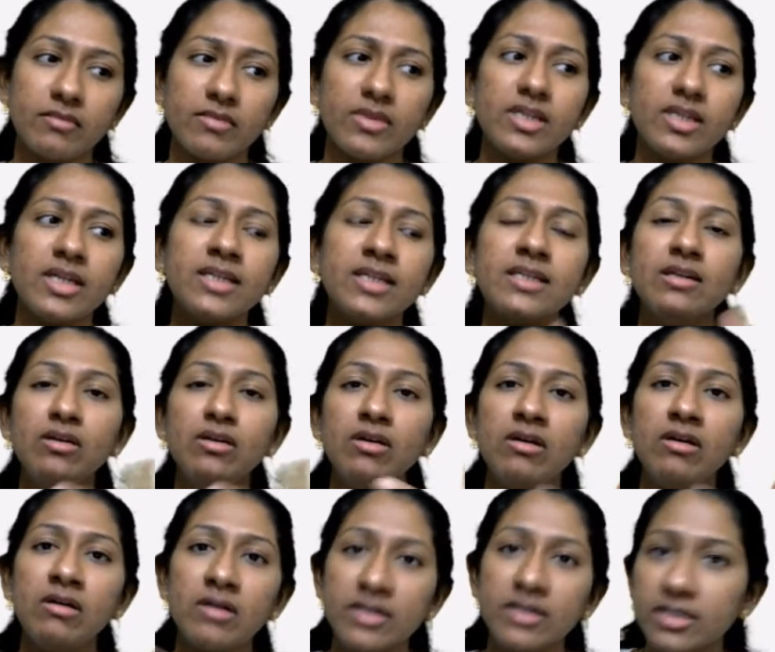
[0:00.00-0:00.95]
it
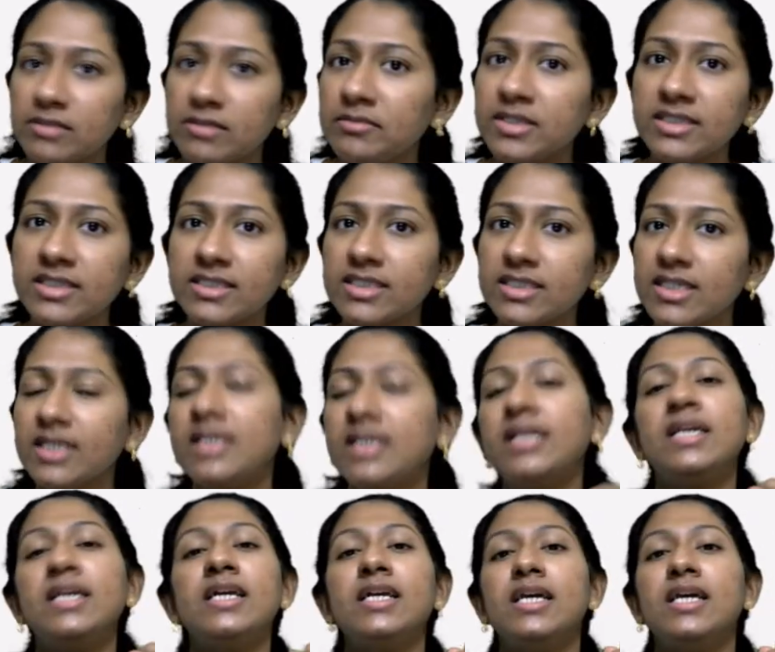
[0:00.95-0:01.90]

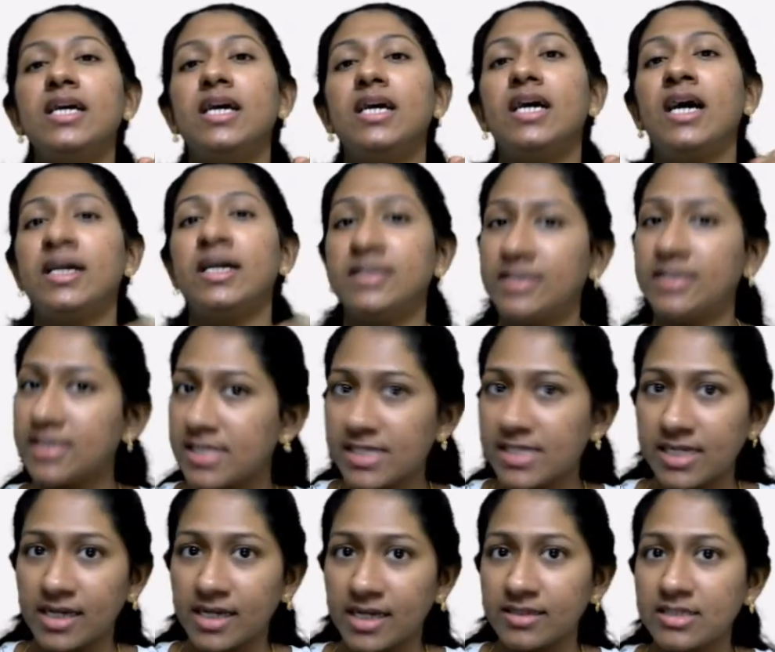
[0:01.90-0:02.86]
automatically
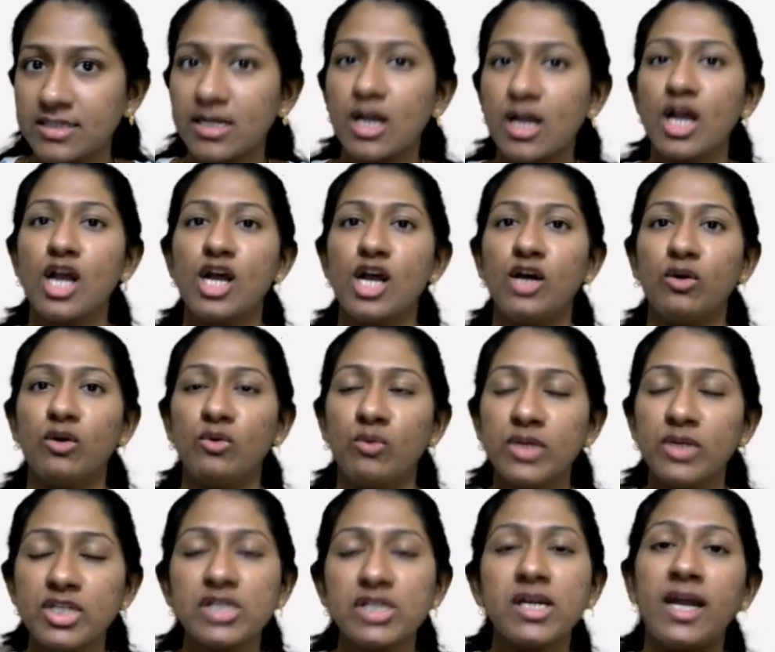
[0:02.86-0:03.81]
understands
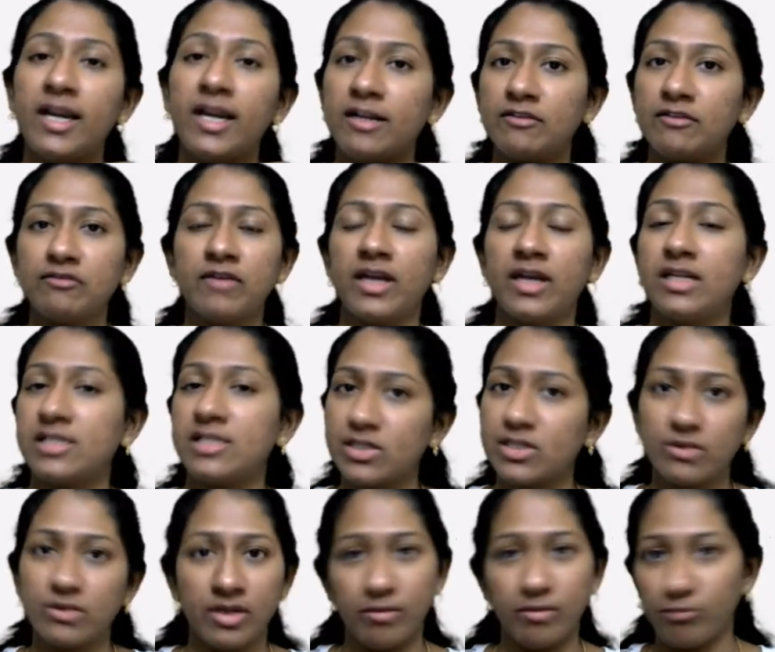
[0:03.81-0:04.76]
which header files
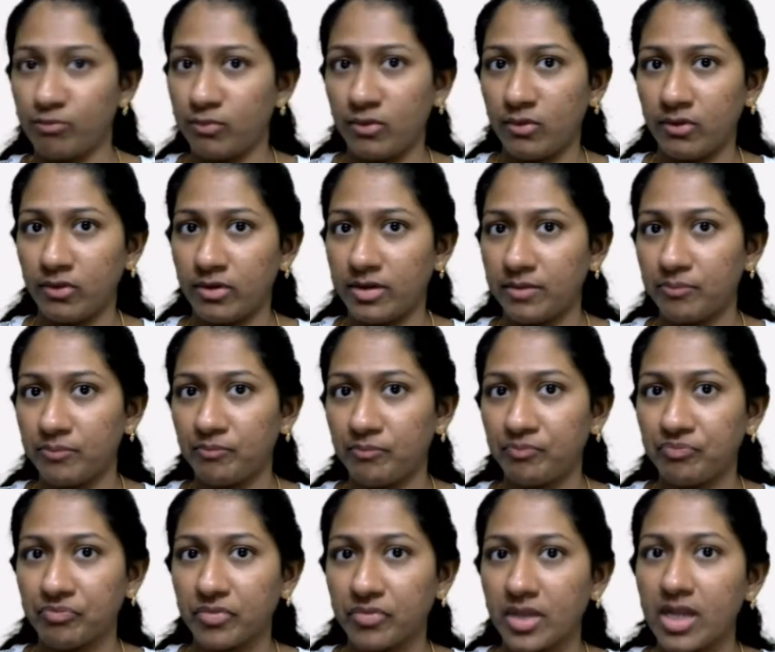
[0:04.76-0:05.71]
to import.
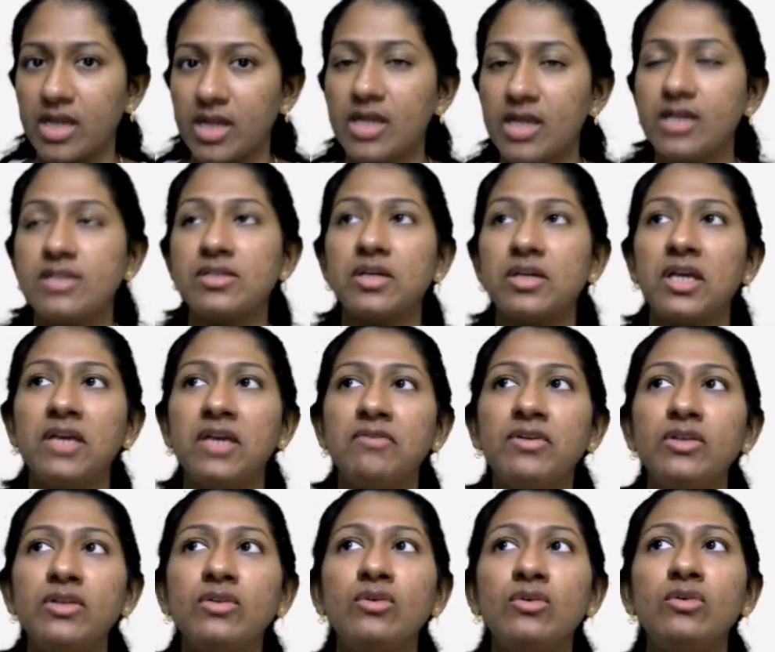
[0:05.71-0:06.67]
So
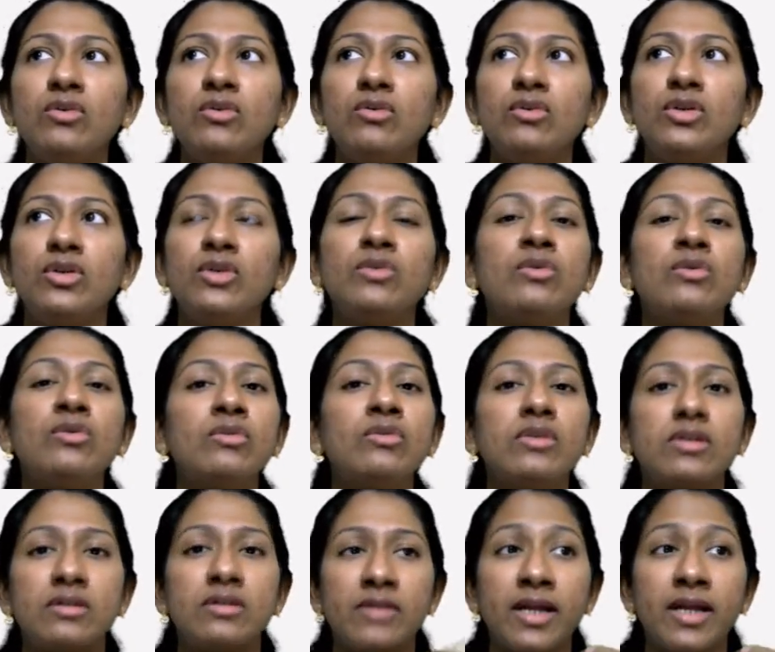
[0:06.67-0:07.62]
even though you
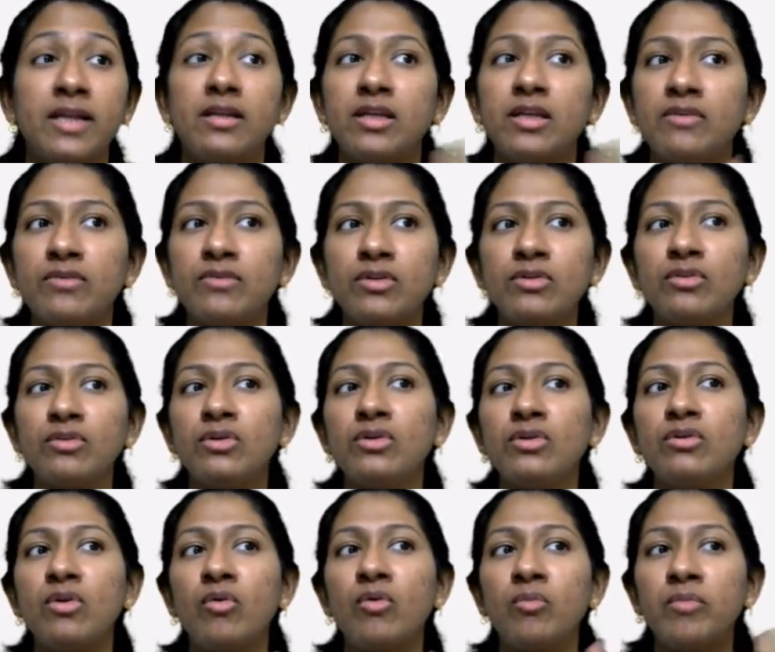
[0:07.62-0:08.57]
don't write, even though
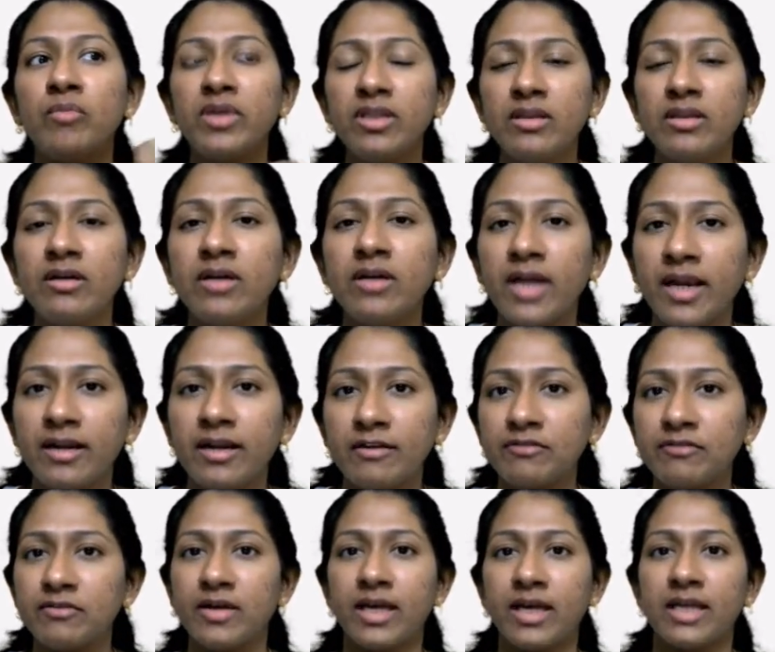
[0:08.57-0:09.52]
you omit the
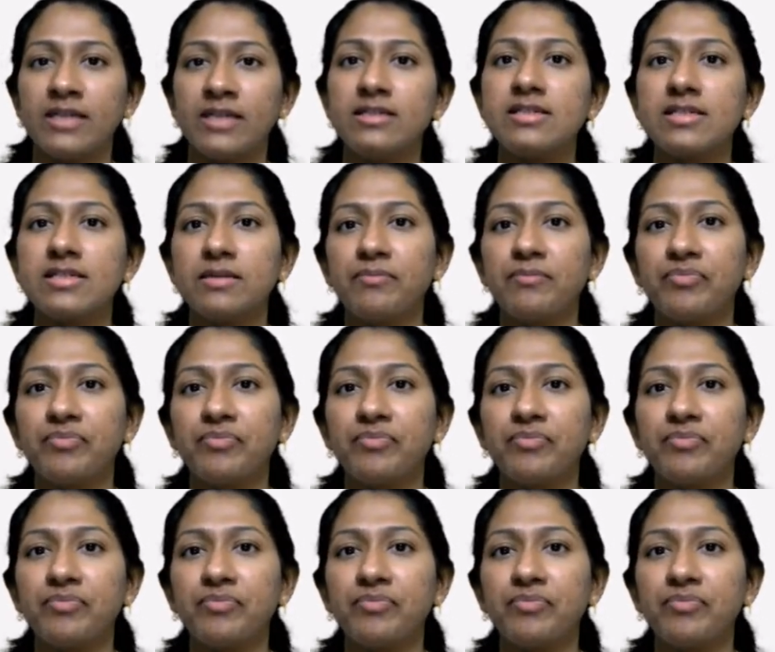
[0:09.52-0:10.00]
header files,